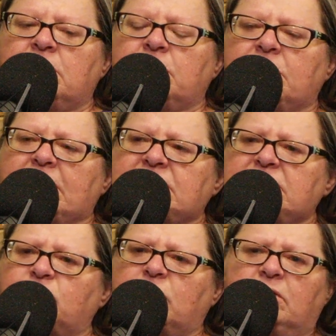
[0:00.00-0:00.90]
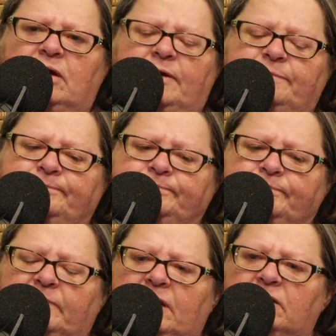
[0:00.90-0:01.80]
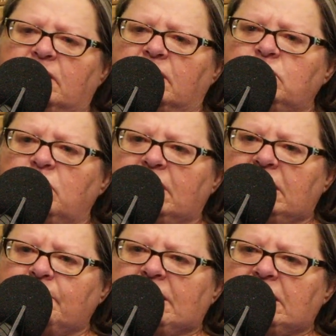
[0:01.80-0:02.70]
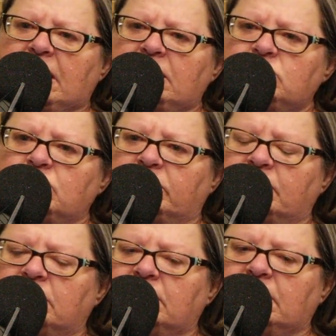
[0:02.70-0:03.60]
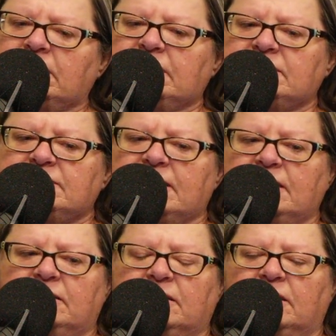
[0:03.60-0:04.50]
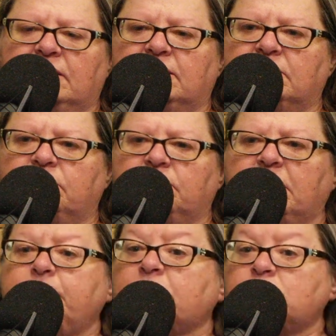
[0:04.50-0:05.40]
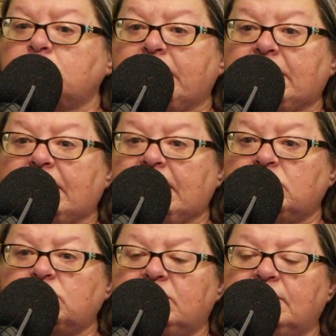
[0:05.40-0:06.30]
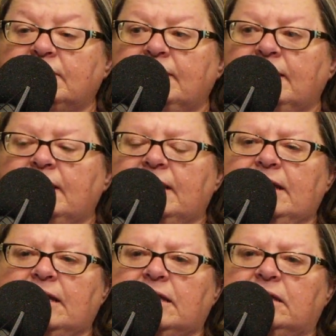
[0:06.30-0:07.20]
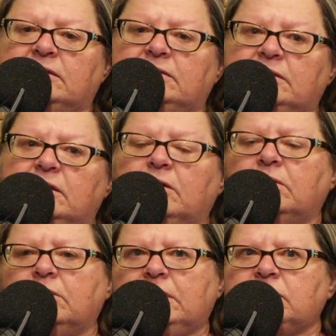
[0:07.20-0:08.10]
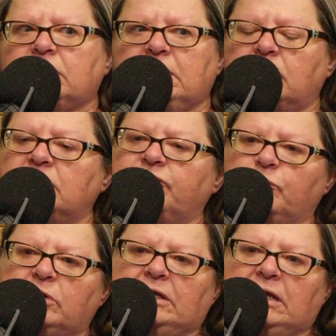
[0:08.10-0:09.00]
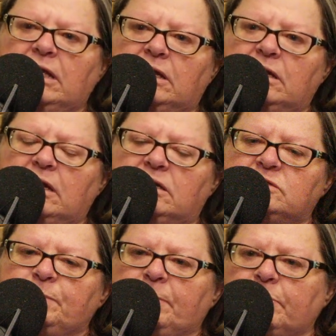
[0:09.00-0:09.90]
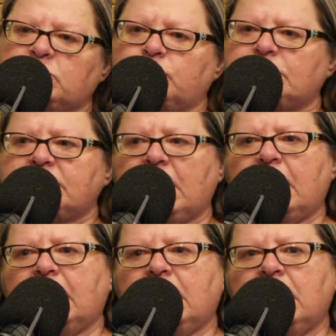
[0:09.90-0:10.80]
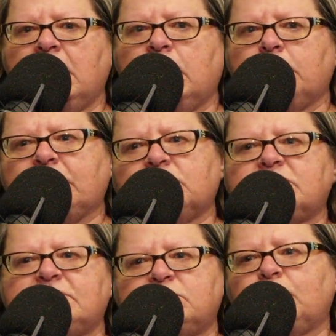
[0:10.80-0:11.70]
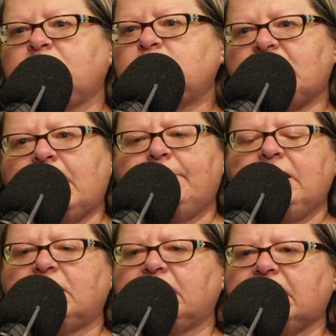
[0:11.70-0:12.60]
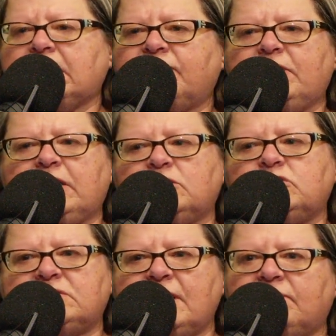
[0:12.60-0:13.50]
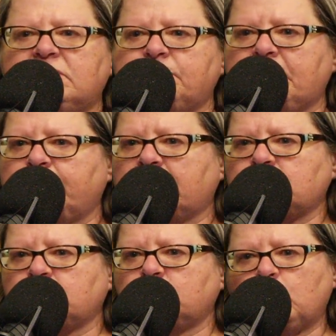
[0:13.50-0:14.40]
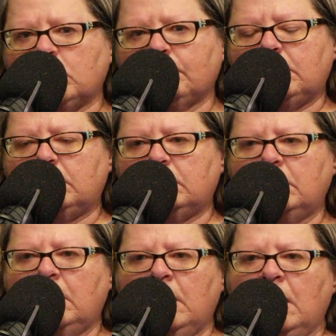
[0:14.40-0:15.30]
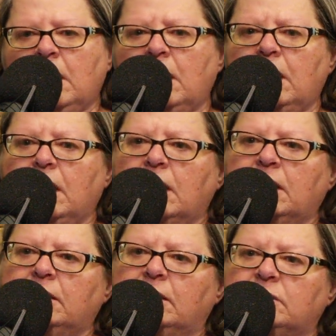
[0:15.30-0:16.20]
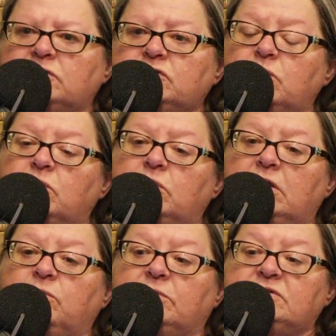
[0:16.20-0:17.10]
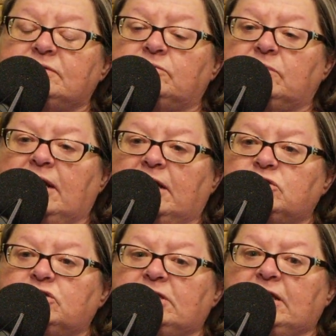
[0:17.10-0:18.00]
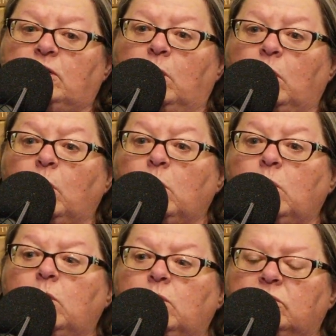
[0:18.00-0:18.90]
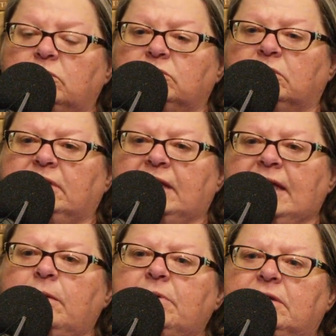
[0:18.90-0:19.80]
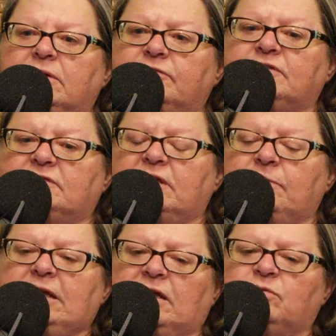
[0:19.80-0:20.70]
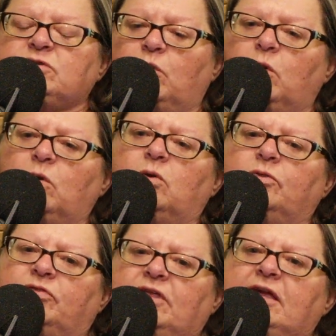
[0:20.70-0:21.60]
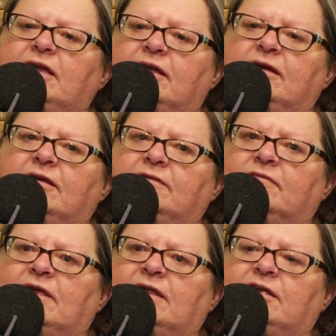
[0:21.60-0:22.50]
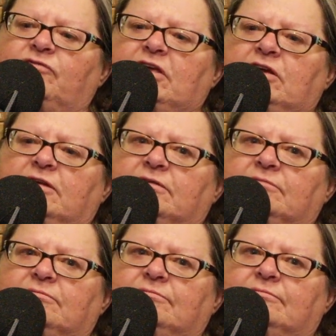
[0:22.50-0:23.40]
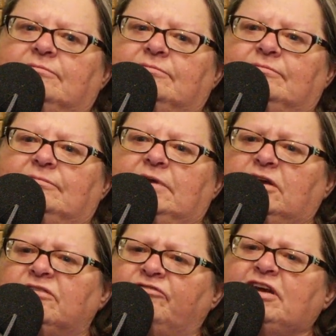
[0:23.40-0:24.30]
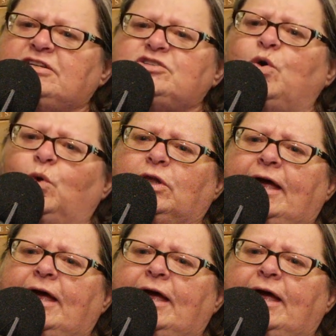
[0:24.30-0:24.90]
But I said, well, are you on any medication? And he said, blood pressure medication. And, he couldn't afford to get it, and his blood pressure was high. But there's this one job he could get if he could just have his blood pressure normal. And so it was actually a whole gamut of, it was a whole thing that if he could, it could affect his whole life.